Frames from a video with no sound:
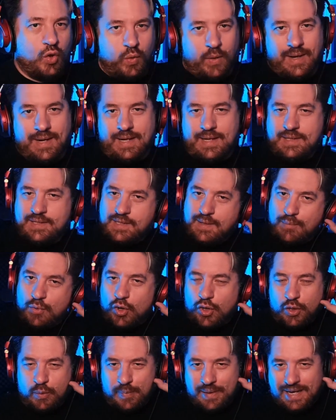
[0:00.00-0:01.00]
Greetings,
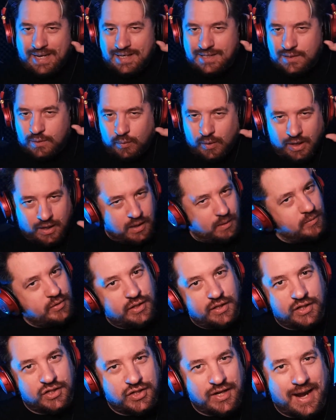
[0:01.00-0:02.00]
immortal beings, and welcome to
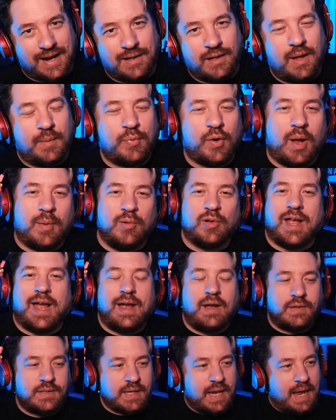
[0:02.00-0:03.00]
the channel. I'm Primal
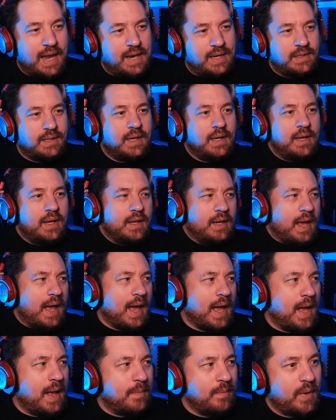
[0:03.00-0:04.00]
Chaos, and
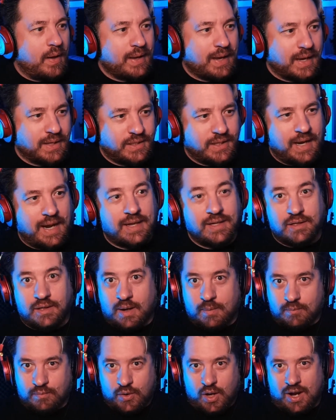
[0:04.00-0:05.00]
okay, today
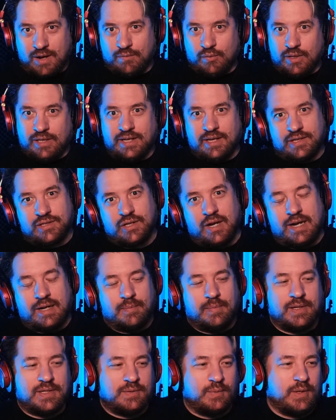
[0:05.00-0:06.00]
I'm kind of really excited
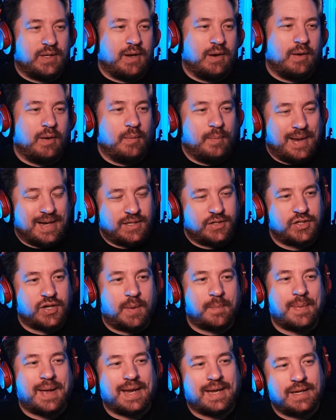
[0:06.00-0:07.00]
because we're about to
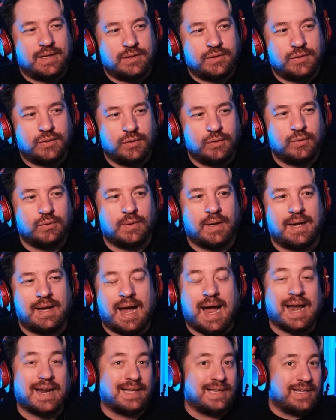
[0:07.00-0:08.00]
jump back into
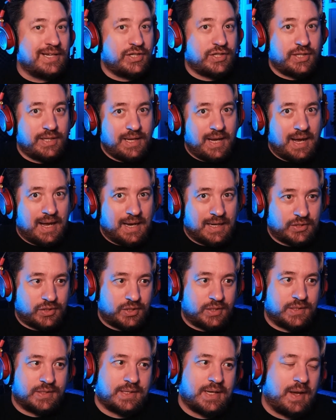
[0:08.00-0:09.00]
Unleash the
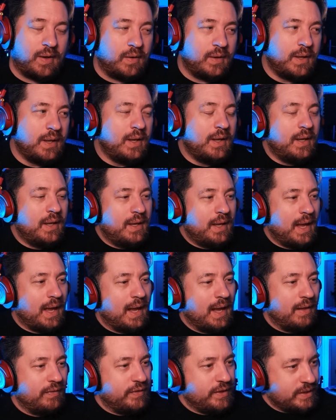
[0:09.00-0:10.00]
Archers. Now,
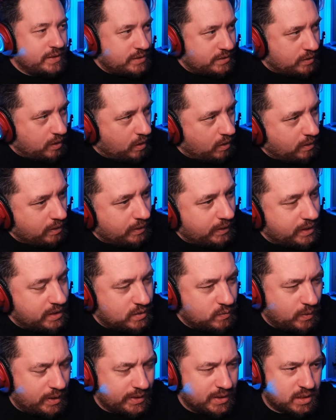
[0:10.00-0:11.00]
this song is
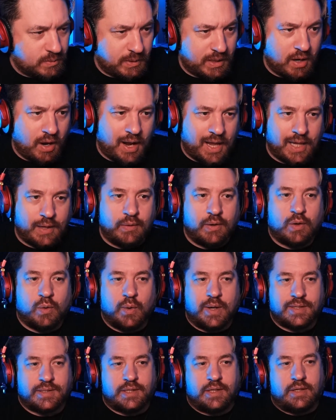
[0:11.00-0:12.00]
one that's been highly
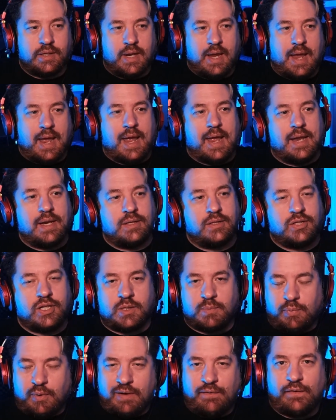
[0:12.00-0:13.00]
requested, and
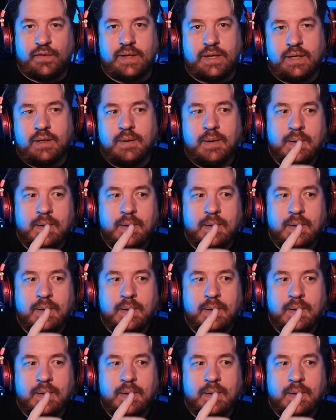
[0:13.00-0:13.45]
just briefly,